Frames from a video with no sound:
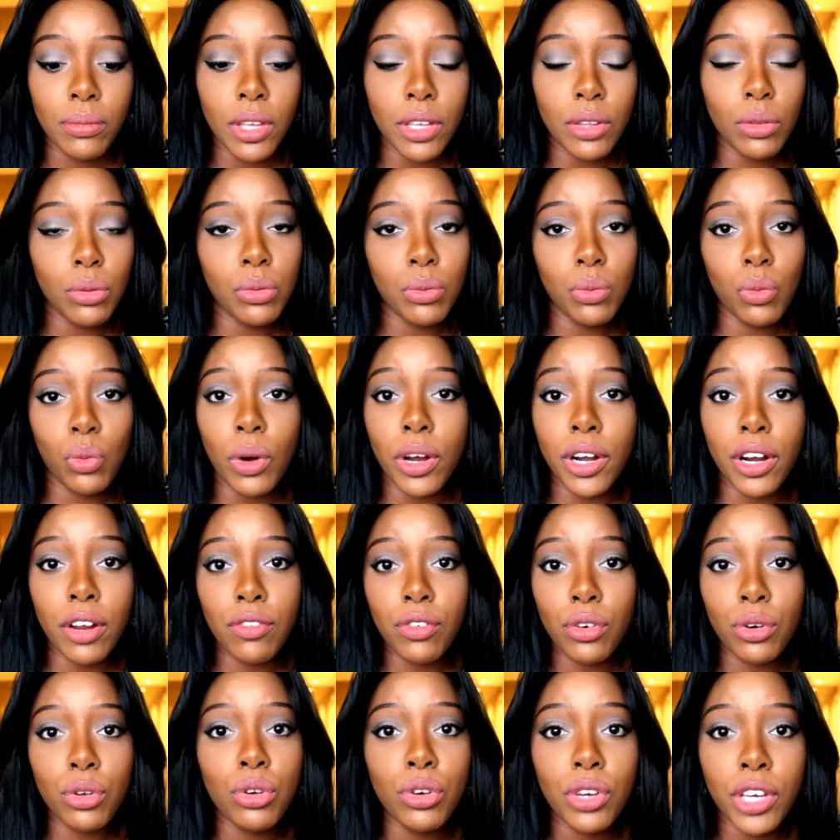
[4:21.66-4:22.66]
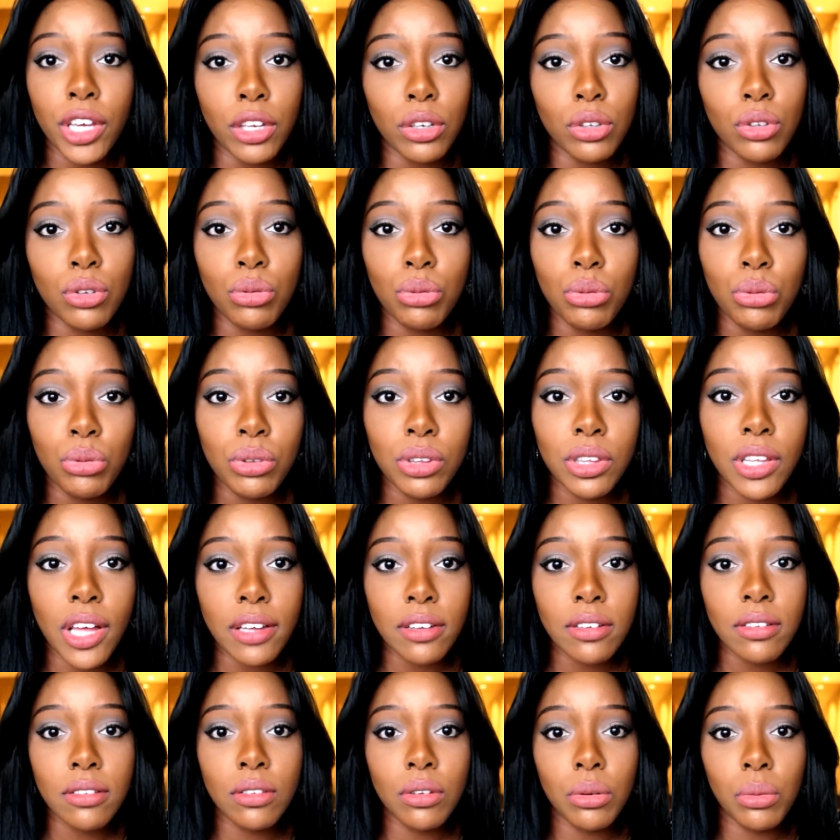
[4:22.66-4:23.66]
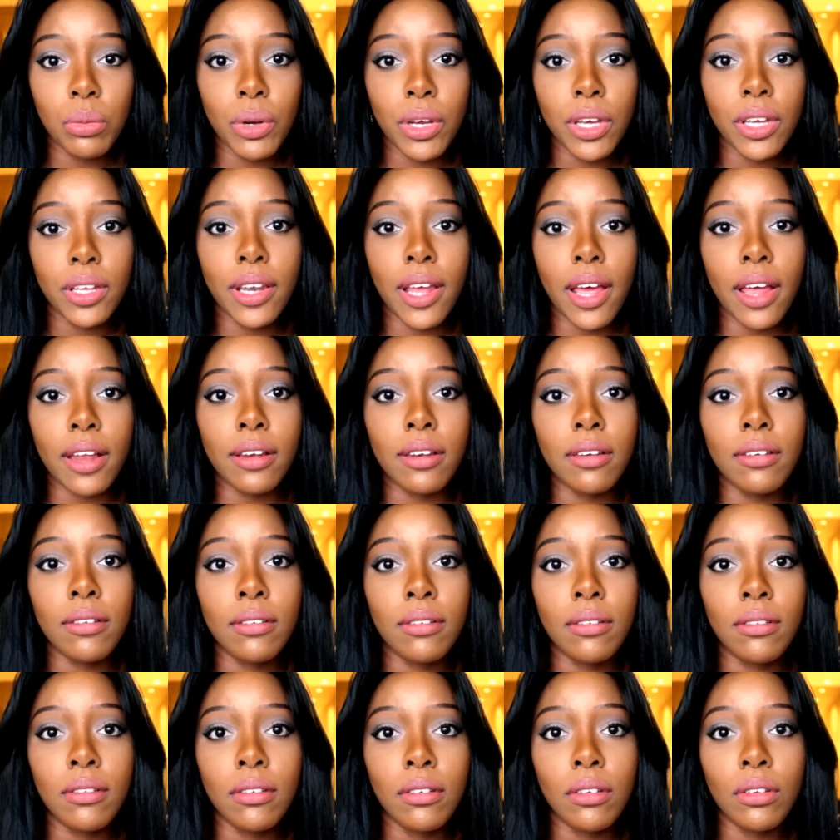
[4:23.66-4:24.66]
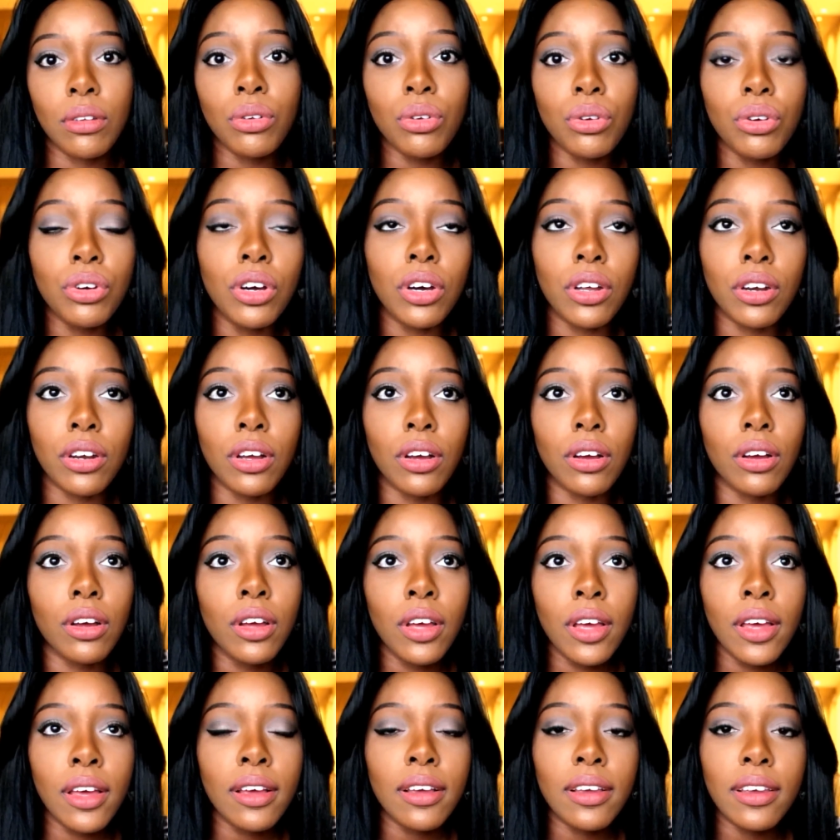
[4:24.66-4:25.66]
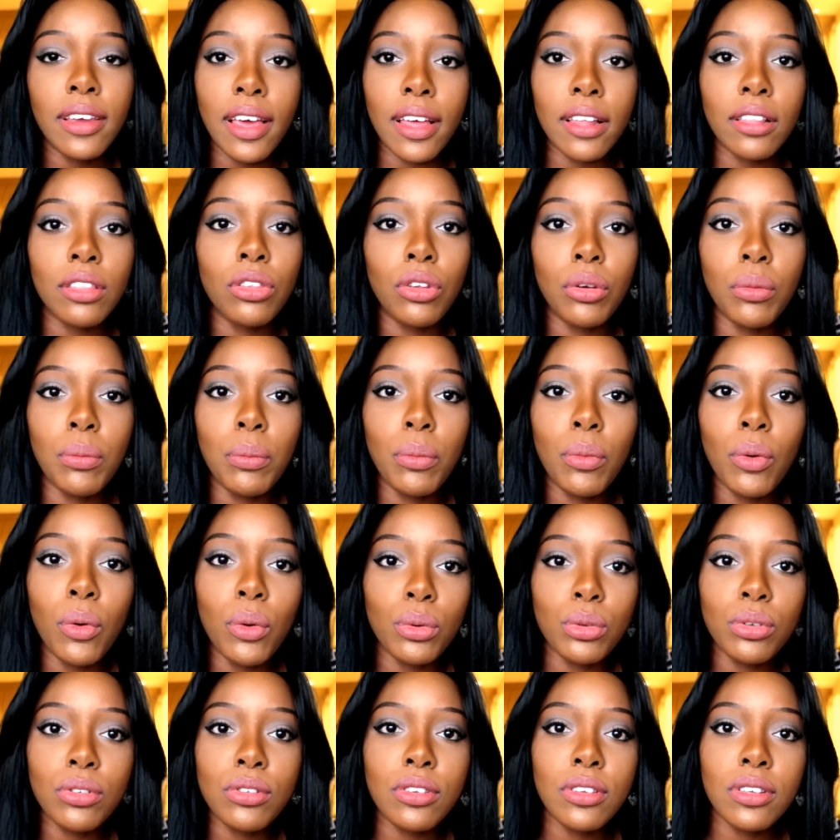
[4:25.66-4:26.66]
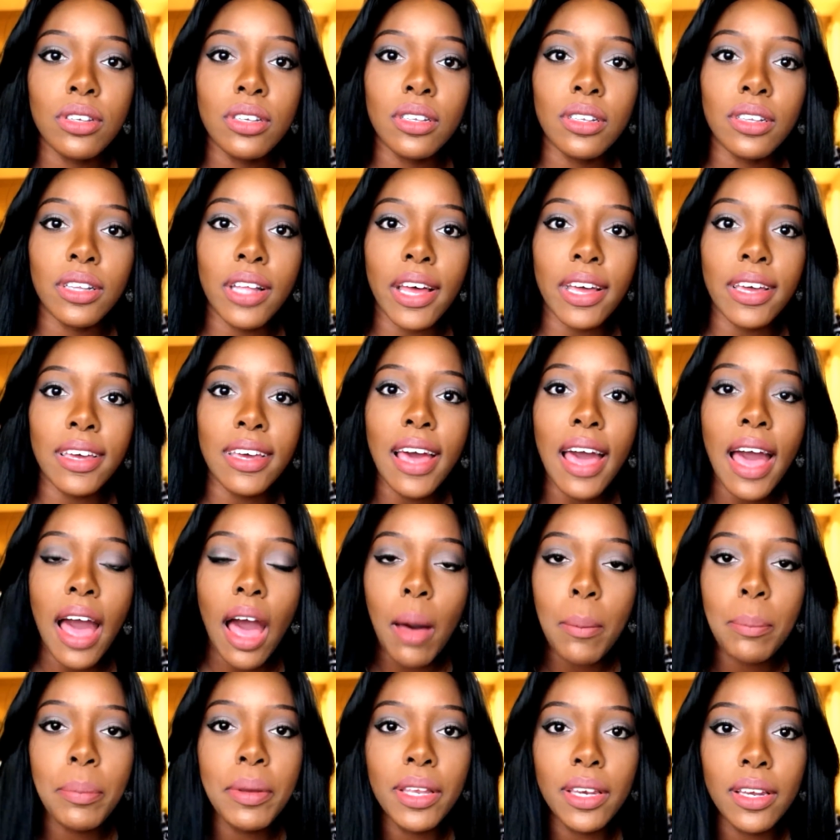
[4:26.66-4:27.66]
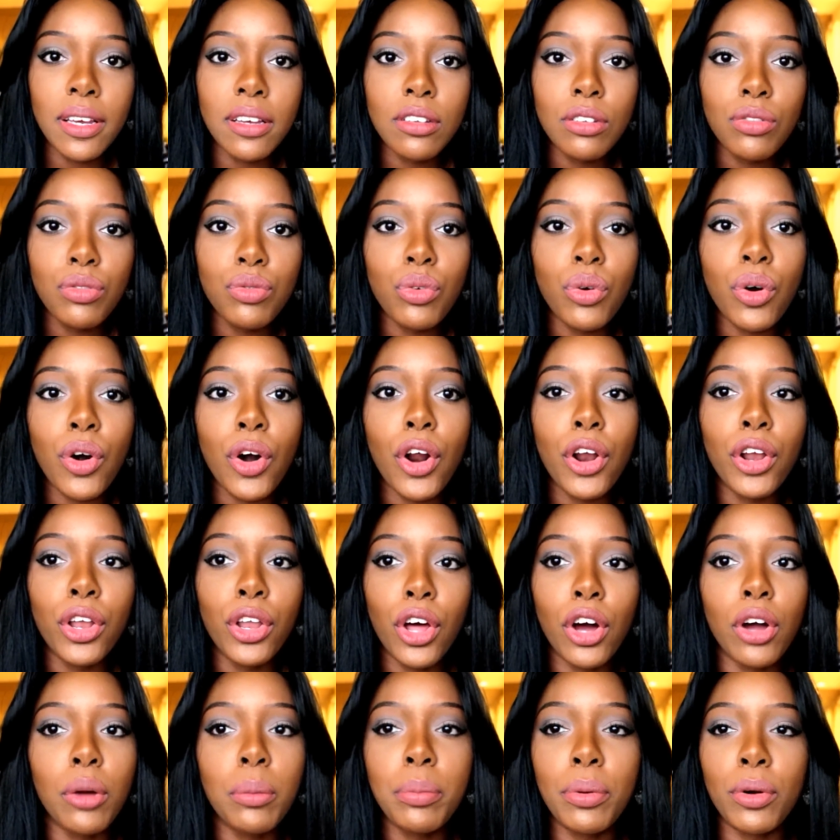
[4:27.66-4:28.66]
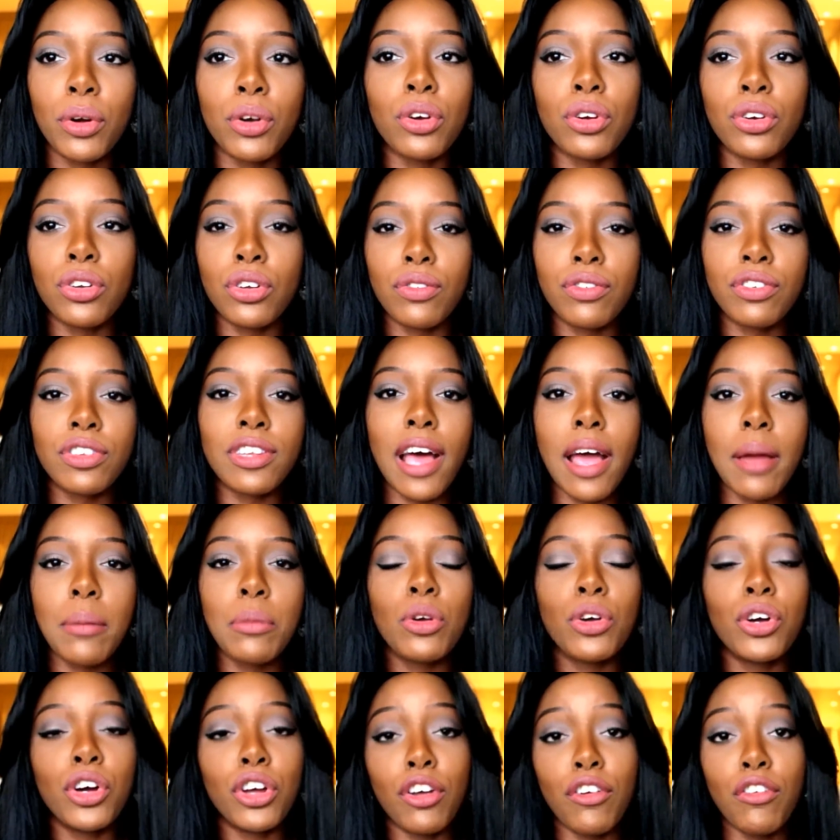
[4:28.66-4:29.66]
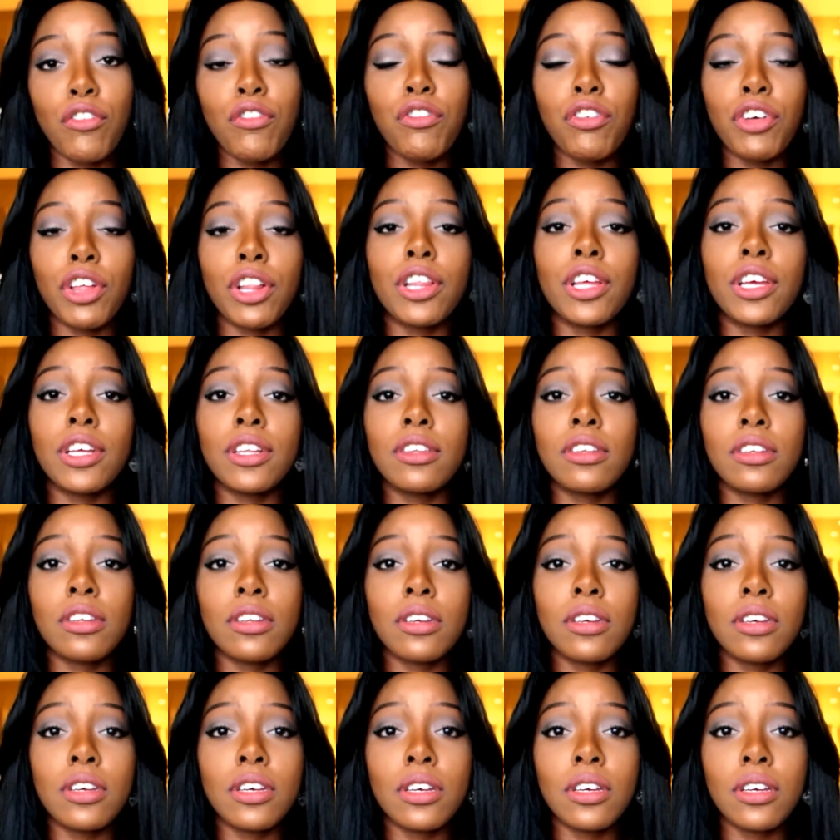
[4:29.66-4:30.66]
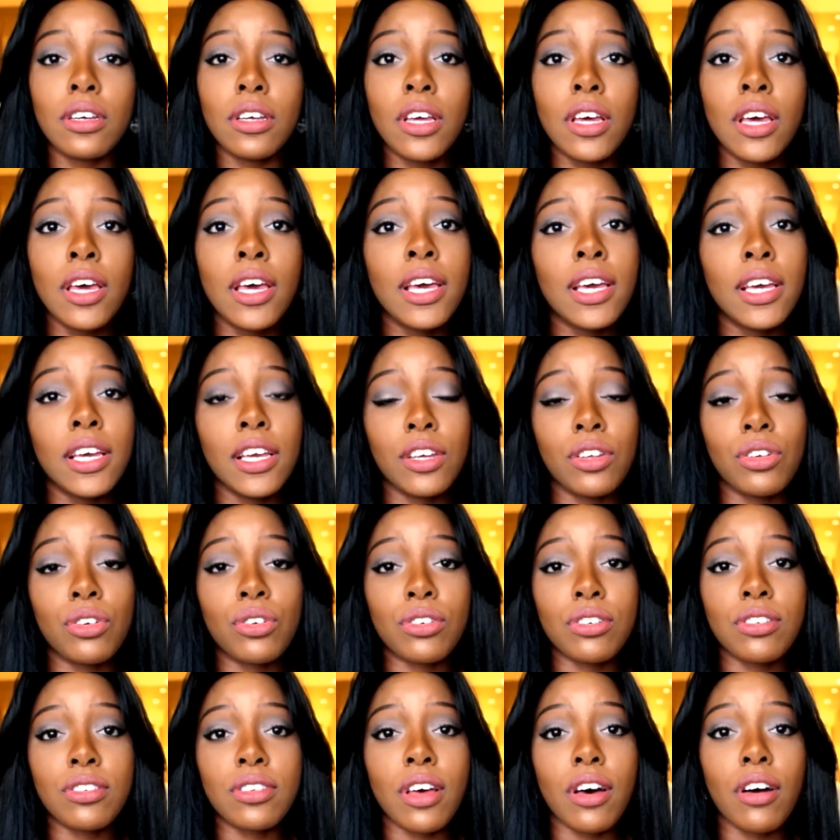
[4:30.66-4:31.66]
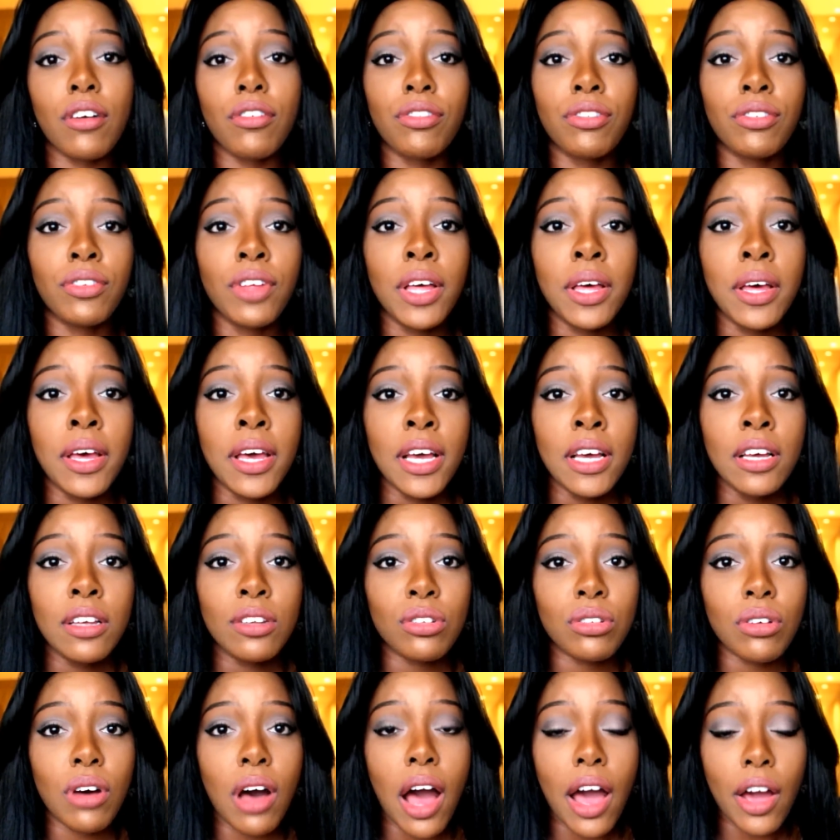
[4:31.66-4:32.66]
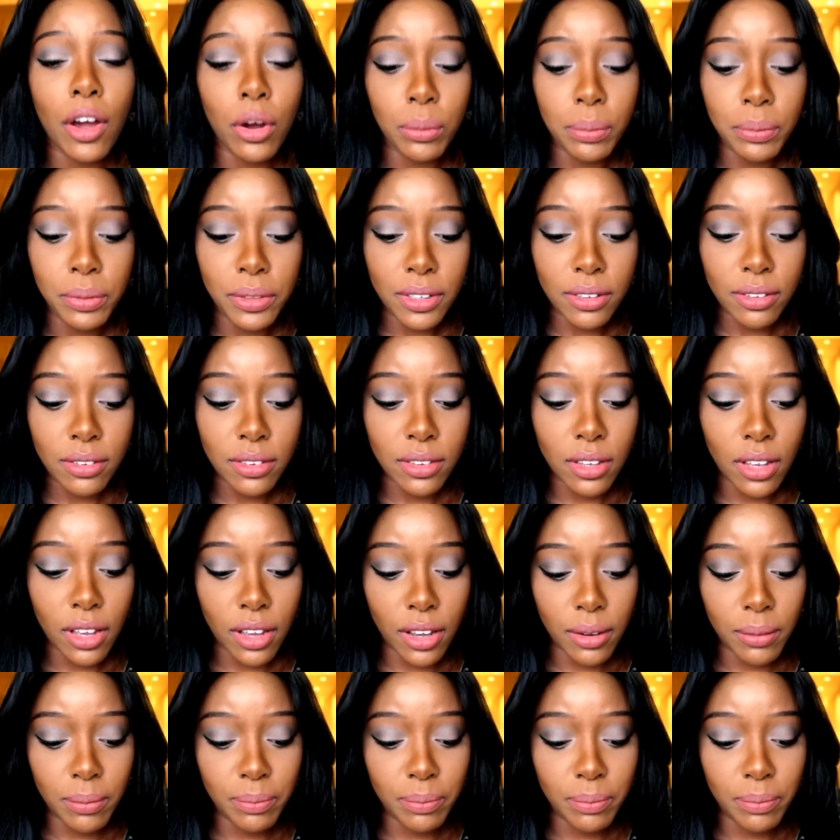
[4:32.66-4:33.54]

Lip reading: in whatever you can do, that's the way that you're gonna get the most like happiness for a long period of time. You're gonna feel it in yourself. So I hope this